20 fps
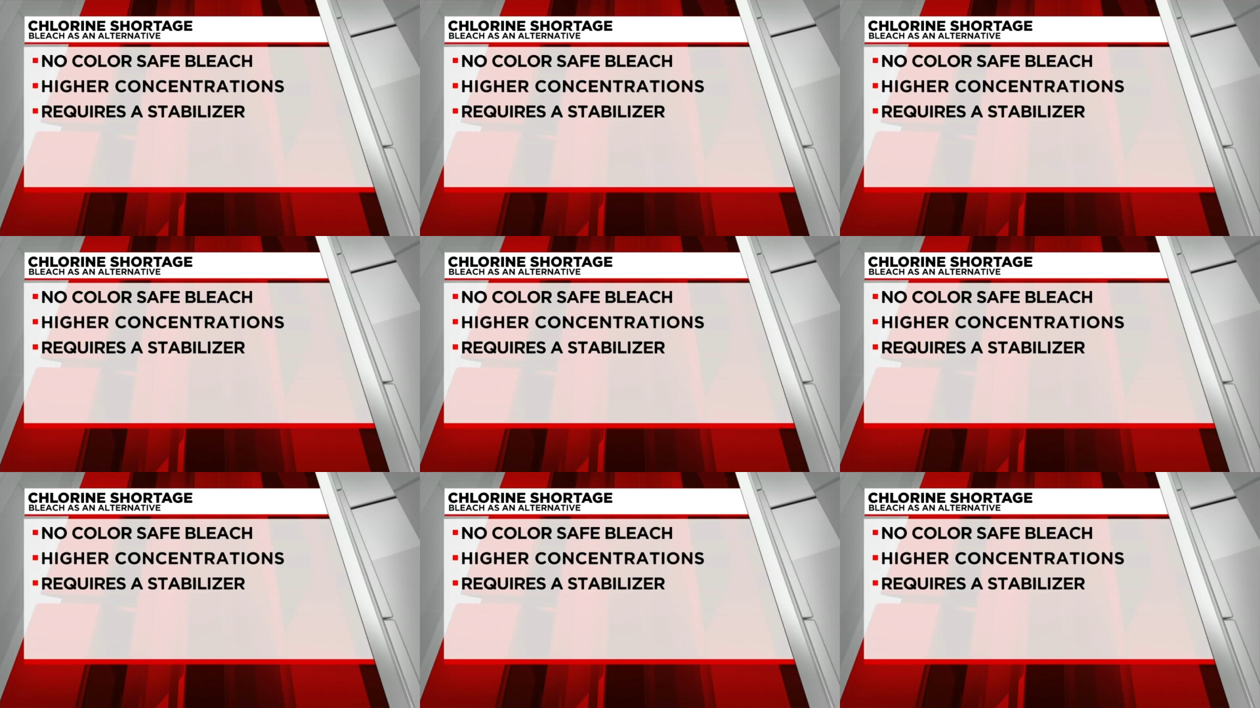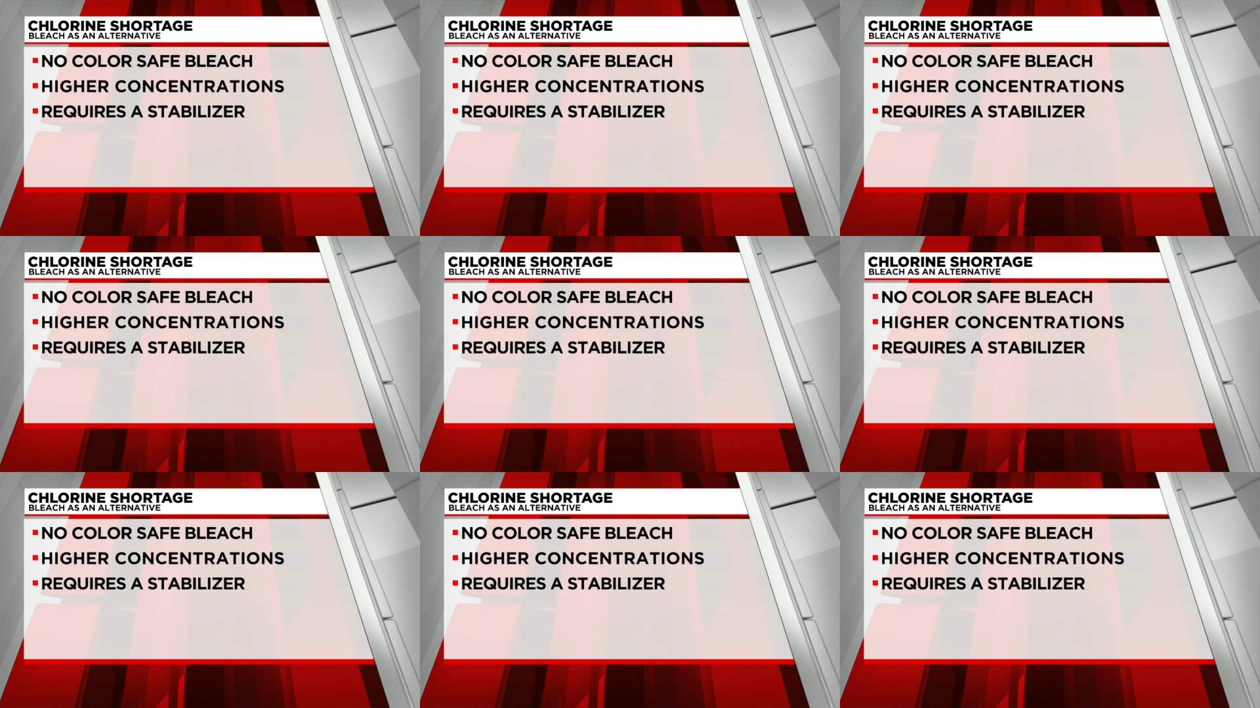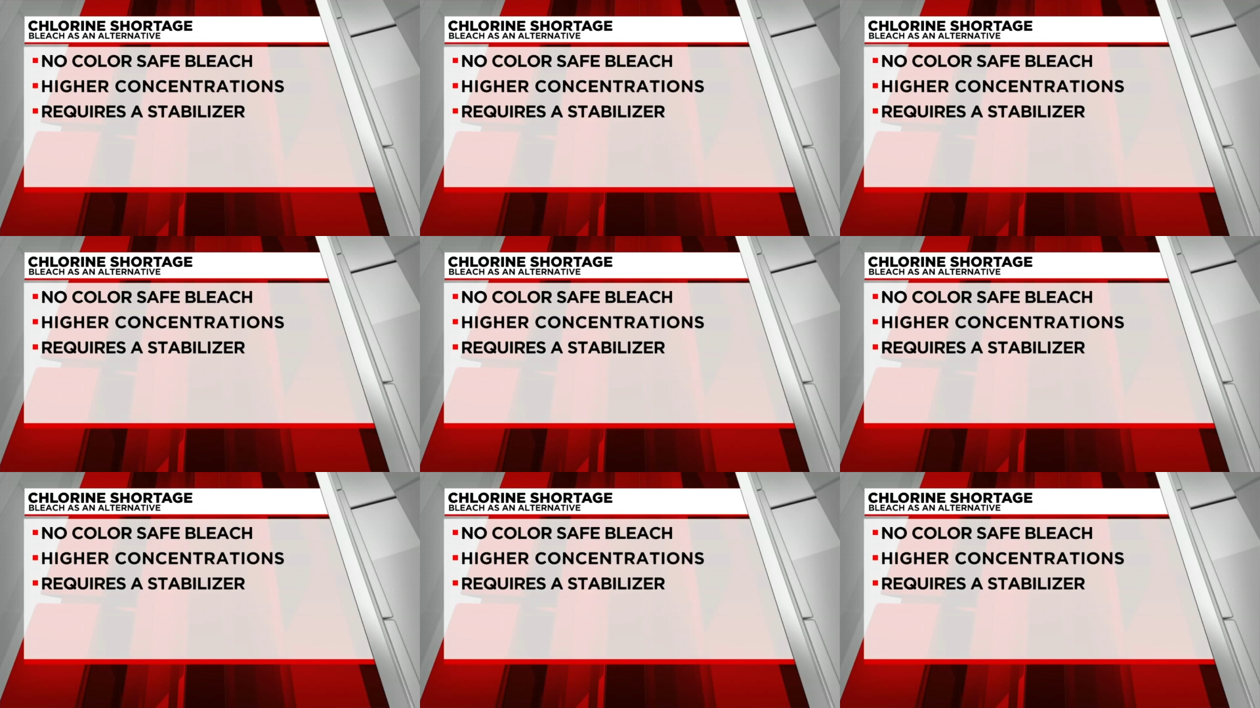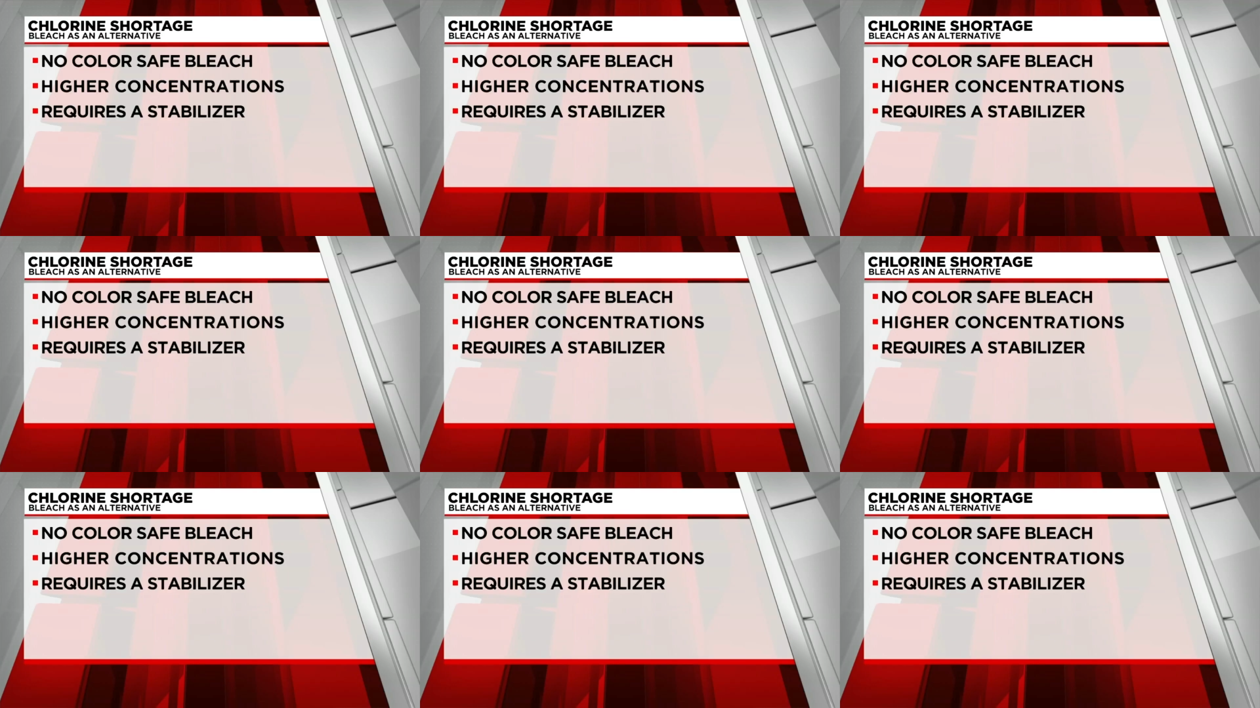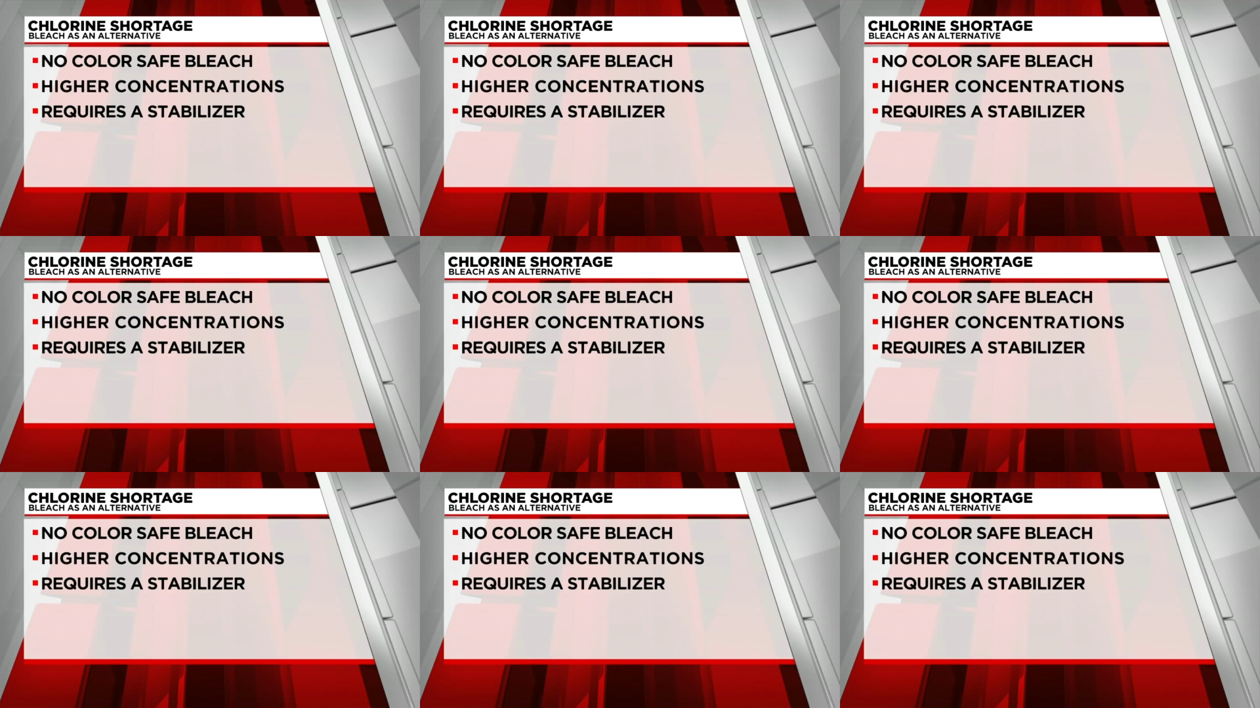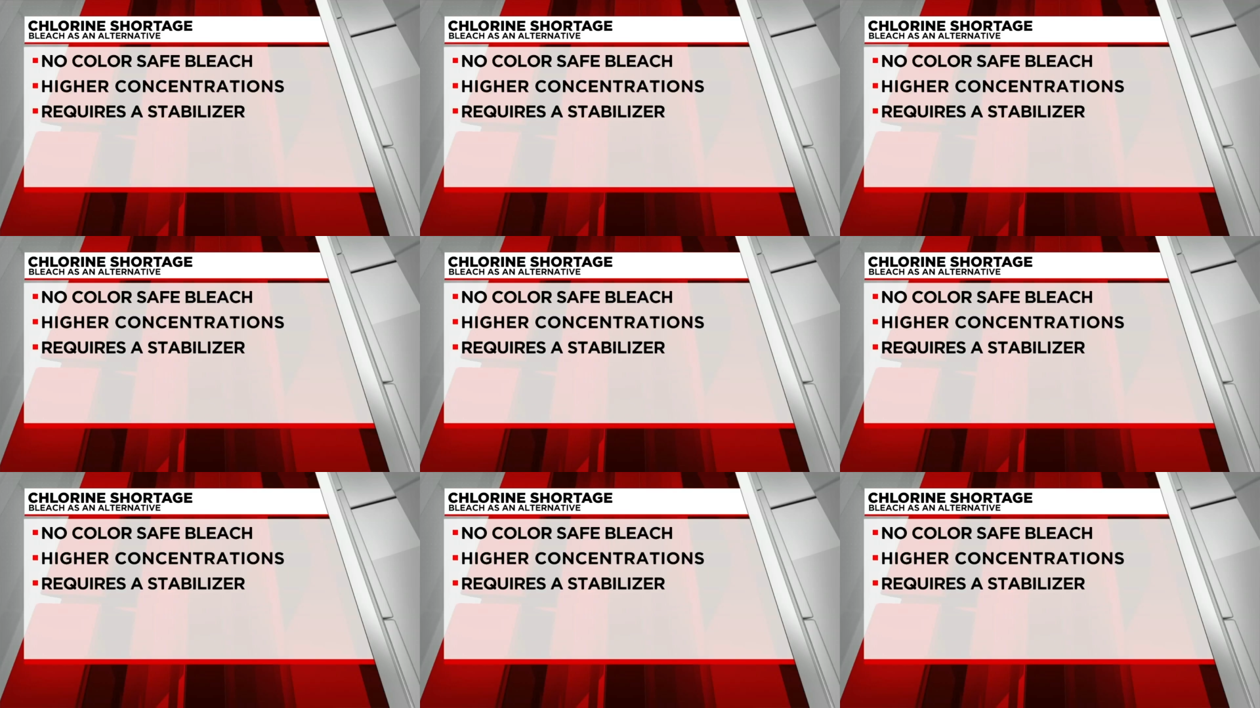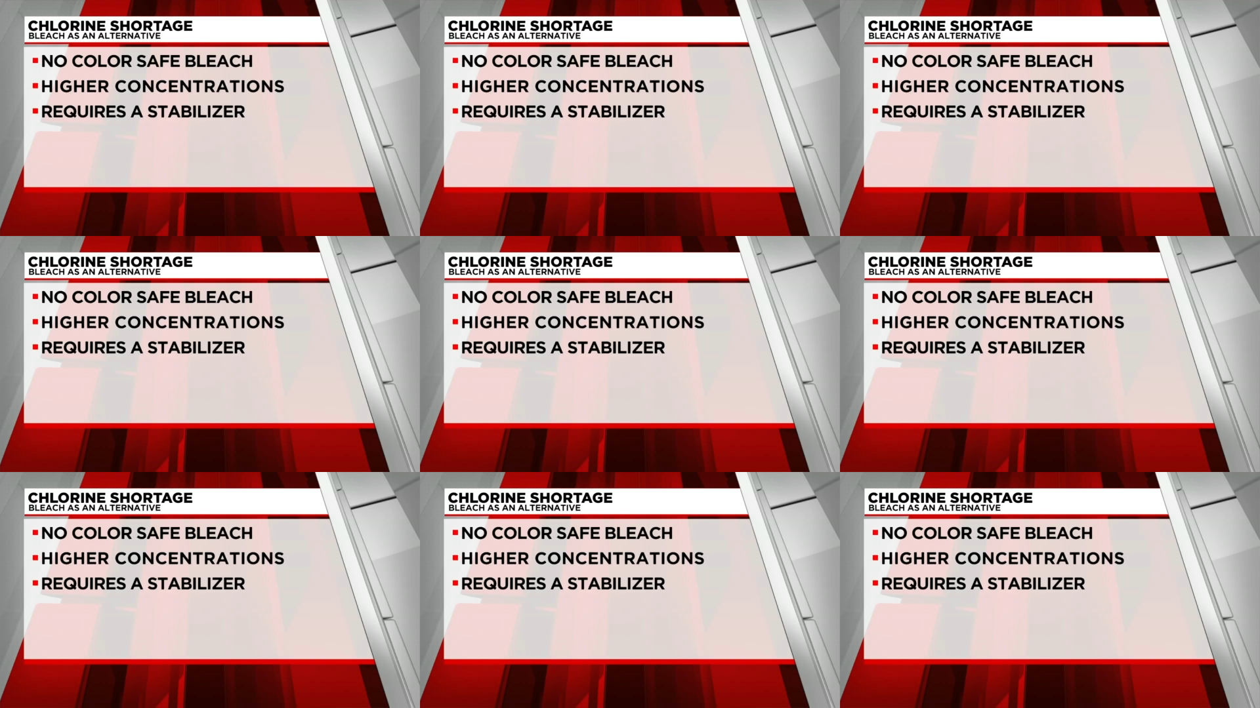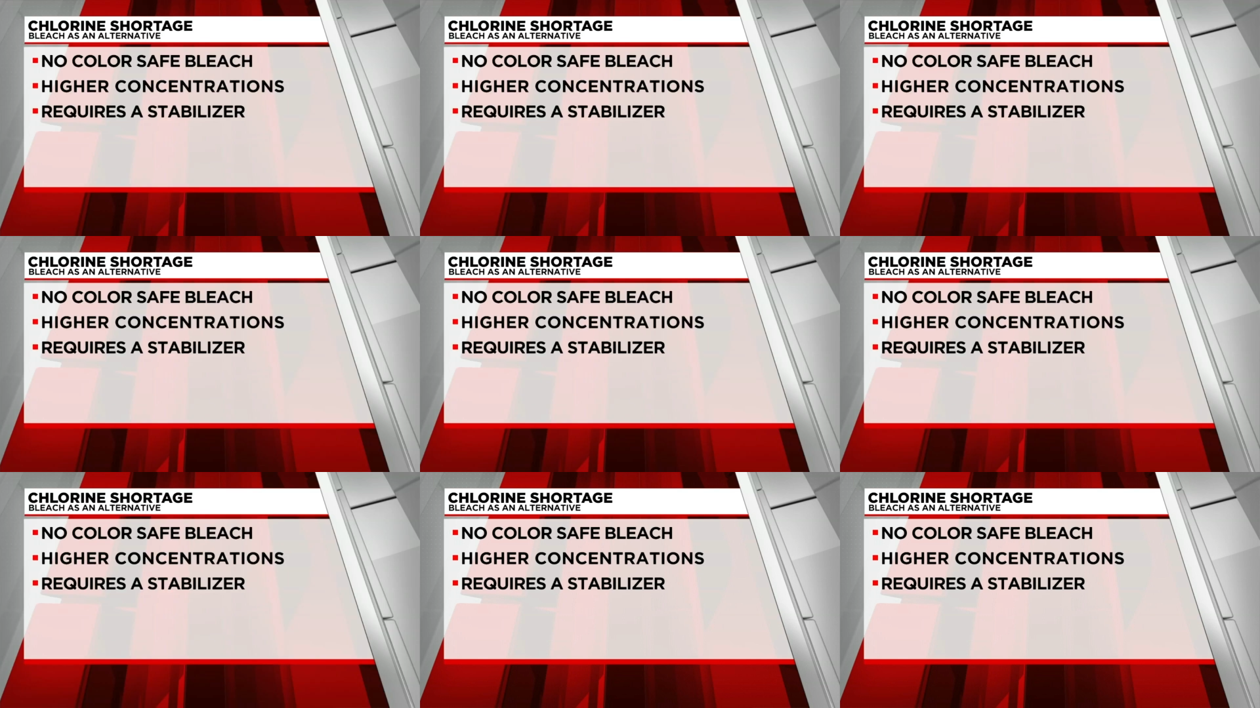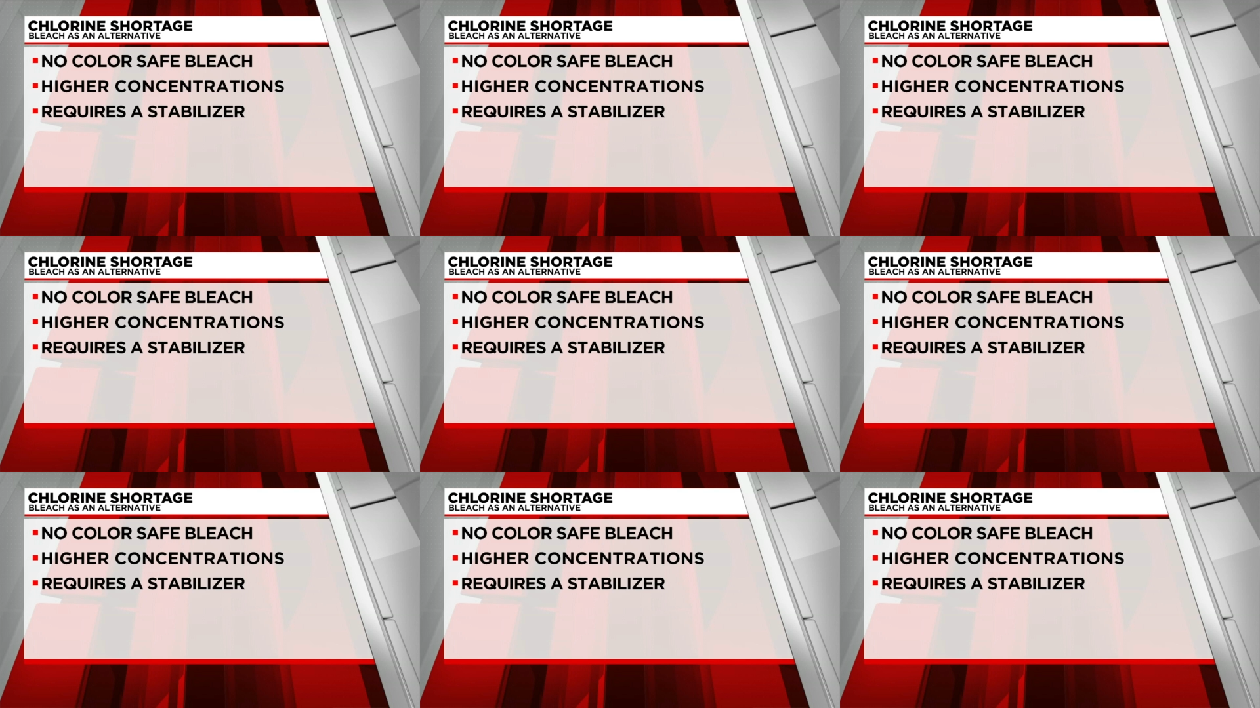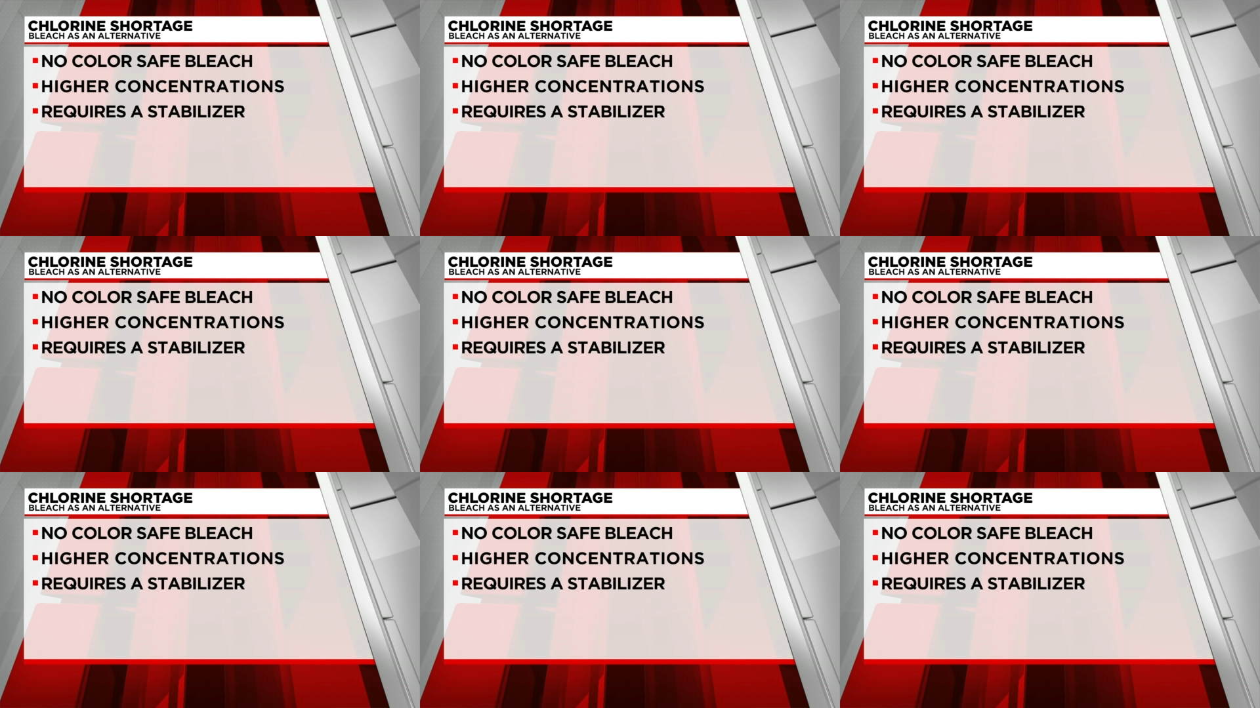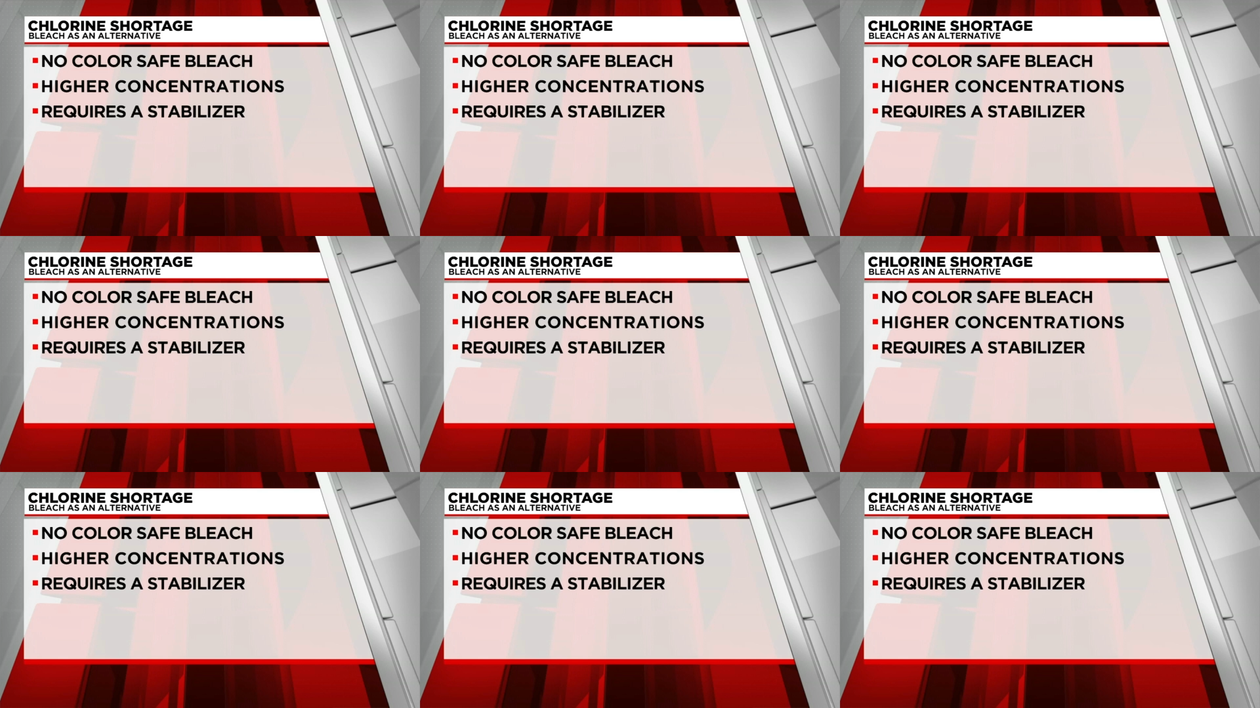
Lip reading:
[unreadable: no face in view]